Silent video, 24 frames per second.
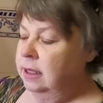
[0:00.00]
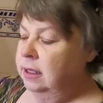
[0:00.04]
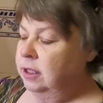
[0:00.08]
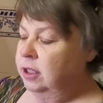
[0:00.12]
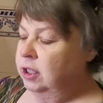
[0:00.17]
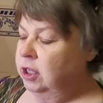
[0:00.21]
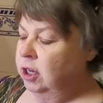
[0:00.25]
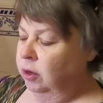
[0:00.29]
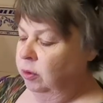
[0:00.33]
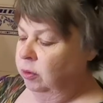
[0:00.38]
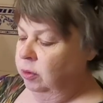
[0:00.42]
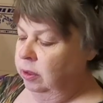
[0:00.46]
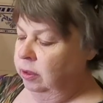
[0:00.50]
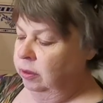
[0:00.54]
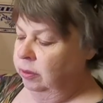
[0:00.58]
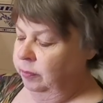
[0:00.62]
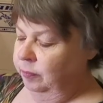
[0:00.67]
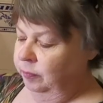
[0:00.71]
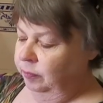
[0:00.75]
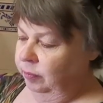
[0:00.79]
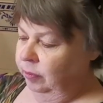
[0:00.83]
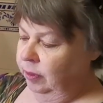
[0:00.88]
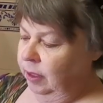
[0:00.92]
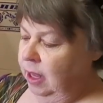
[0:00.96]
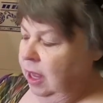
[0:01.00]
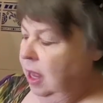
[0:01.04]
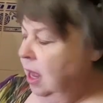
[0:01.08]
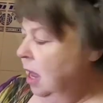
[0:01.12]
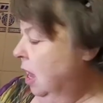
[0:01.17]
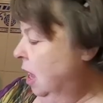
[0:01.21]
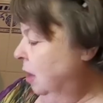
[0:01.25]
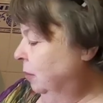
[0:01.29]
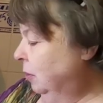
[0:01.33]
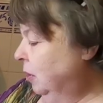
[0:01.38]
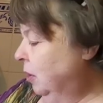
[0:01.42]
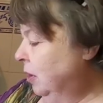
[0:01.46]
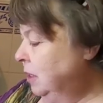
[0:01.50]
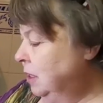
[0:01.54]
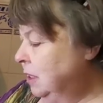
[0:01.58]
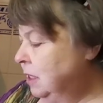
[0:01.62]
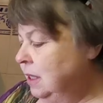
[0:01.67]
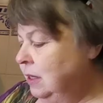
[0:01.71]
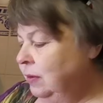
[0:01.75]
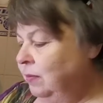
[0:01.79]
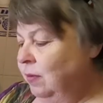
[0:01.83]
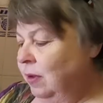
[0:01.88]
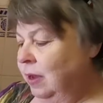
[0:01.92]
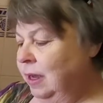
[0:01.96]
So I'm going
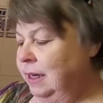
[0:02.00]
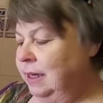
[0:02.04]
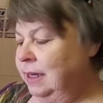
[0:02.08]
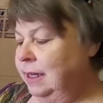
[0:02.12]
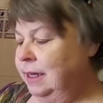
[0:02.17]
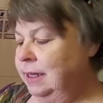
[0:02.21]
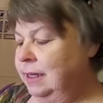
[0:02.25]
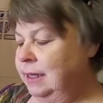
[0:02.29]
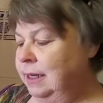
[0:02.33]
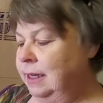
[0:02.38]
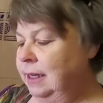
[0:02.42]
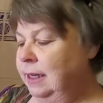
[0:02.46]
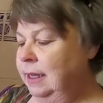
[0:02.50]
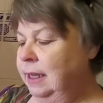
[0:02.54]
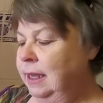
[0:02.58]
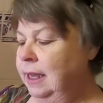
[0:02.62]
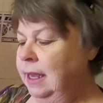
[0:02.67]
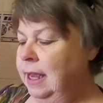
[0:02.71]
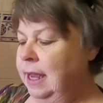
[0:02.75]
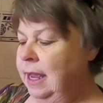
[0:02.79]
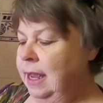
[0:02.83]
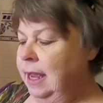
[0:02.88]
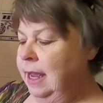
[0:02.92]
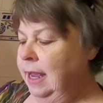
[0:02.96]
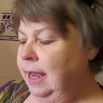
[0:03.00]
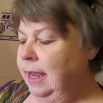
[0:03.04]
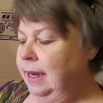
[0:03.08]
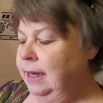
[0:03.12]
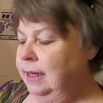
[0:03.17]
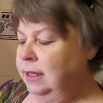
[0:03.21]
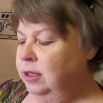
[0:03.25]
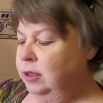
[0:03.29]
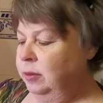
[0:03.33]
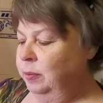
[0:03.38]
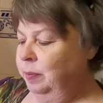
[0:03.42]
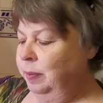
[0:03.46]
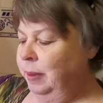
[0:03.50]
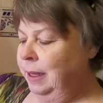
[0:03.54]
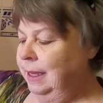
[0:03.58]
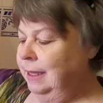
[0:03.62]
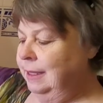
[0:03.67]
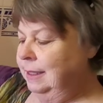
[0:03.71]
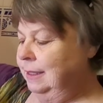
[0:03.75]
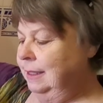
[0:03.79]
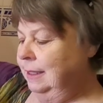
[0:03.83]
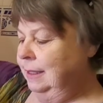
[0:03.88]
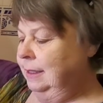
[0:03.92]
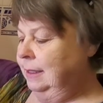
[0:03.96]
to divide it into
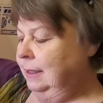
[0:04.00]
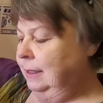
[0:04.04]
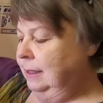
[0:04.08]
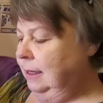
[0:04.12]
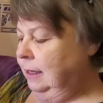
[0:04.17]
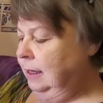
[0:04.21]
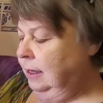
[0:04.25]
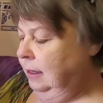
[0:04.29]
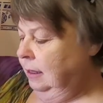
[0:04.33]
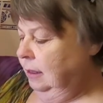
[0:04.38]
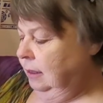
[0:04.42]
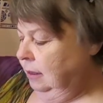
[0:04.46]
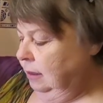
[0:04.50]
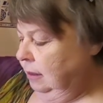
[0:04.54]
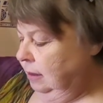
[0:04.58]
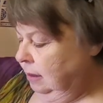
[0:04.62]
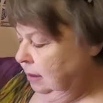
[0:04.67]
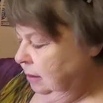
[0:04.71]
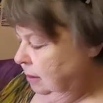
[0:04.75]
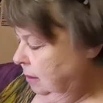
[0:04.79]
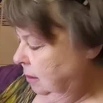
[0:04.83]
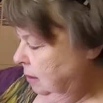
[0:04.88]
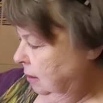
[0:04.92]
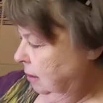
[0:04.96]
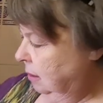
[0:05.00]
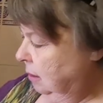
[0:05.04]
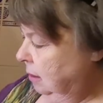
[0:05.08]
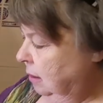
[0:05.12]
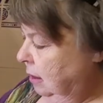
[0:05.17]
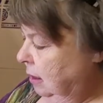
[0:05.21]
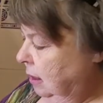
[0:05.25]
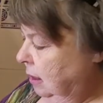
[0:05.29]
pieces. And